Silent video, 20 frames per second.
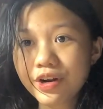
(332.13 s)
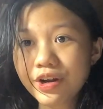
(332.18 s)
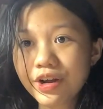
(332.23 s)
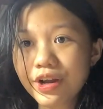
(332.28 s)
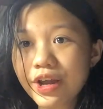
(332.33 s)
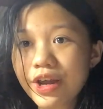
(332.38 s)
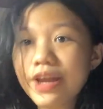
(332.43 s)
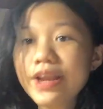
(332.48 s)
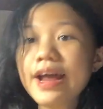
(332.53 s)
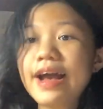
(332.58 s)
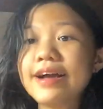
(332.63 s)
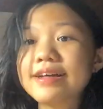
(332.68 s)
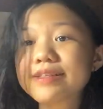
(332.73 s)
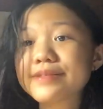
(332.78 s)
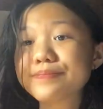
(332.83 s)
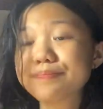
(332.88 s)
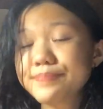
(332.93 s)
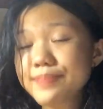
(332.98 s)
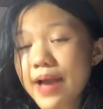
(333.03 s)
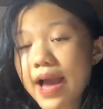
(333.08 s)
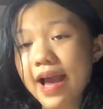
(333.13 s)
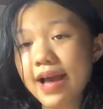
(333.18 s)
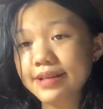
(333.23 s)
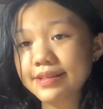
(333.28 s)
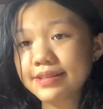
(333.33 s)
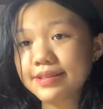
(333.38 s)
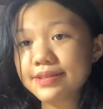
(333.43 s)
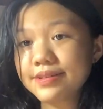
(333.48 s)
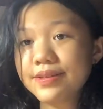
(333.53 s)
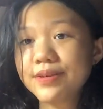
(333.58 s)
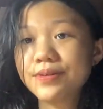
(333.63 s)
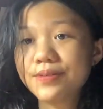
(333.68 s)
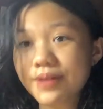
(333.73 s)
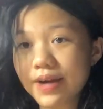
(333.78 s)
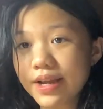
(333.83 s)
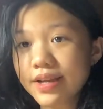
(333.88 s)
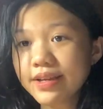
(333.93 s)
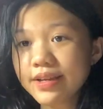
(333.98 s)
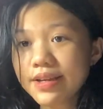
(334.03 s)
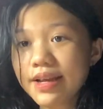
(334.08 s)
It has mass,
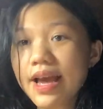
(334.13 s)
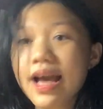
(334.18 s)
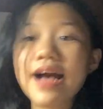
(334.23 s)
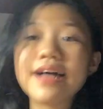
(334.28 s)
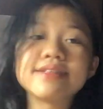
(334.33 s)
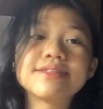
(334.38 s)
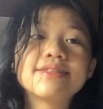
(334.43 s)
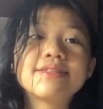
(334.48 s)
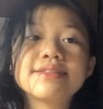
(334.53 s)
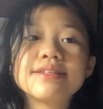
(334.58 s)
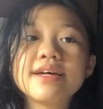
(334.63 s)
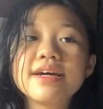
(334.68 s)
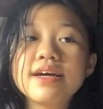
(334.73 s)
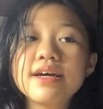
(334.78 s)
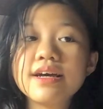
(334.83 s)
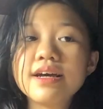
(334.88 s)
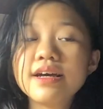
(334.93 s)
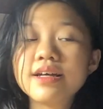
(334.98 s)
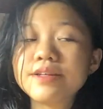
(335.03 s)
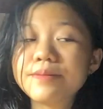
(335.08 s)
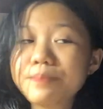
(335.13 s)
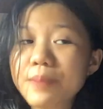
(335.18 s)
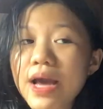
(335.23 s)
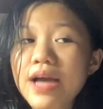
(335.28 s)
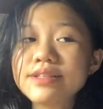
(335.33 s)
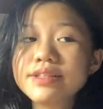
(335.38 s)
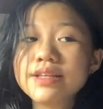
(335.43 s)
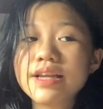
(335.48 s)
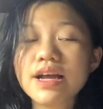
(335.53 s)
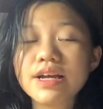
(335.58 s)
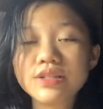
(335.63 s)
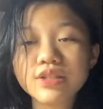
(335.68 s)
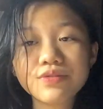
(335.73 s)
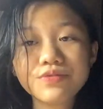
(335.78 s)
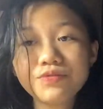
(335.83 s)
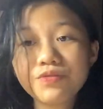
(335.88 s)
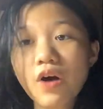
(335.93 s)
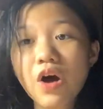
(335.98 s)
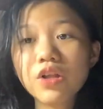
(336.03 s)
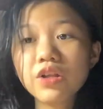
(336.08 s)
right? It has mass, it has
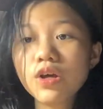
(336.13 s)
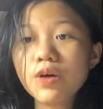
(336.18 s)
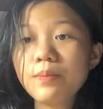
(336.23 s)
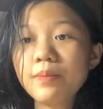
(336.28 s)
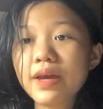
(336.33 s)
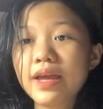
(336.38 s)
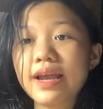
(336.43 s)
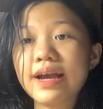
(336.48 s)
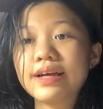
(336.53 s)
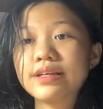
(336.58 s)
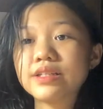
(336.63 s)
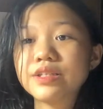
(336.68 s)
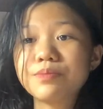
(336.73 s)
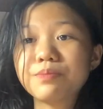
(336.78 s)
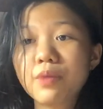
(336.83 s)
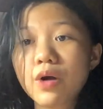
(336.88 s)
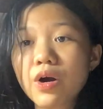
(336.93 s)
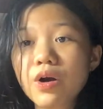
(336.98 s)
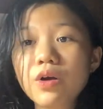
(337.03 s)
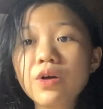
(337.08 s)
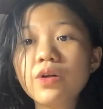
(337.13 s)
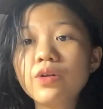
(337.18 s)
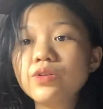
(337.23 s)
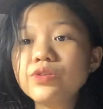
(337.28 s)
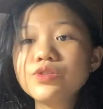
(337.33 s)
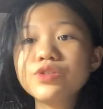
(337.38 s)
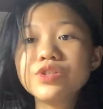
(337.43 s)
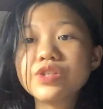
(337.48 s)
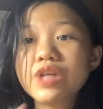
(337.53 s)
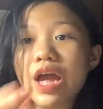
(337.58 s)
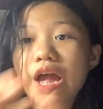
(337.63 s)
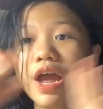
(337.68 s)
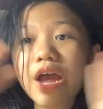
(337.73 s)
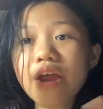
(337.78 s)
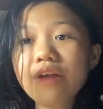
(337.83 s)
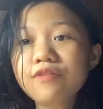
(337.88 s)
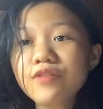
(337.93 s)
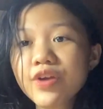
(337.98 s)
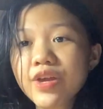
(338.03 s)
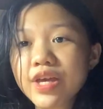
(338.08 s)
volume, it has particles,
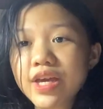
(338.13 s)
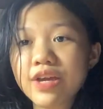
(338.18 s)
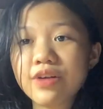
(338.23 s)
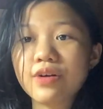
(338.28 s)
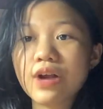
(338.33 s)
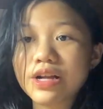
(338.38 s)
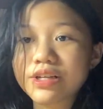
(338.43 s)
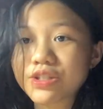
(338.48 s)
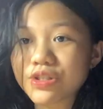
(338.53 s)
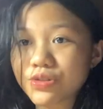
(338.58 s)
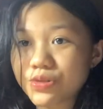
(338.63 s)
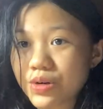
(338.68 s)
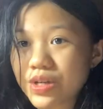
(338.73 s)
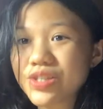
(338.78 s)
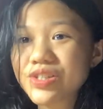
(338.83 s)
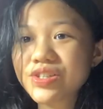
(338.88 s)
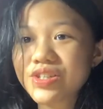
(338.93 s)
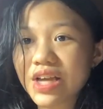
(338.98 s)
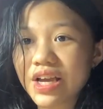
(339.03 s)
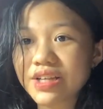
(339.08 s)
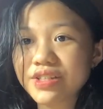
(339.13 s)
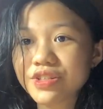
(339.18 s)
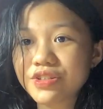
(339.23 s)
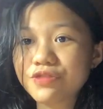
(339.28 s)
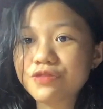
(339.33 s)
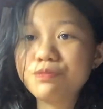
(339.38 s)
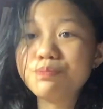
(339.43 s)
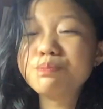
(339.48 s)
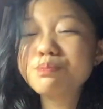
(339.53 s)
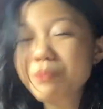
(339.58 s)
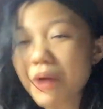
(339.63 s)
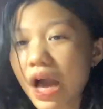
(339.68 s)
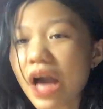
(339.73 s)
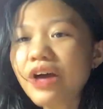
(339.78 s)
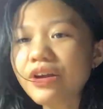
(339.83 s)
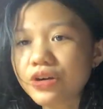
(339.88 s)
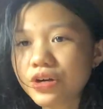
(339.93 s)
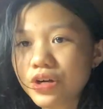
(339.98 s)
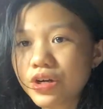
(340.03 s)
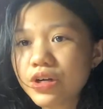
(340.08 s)
every characteristics of
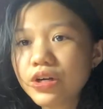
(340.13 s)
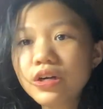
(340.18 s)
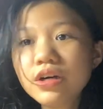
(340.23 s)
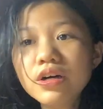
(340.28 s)
matter.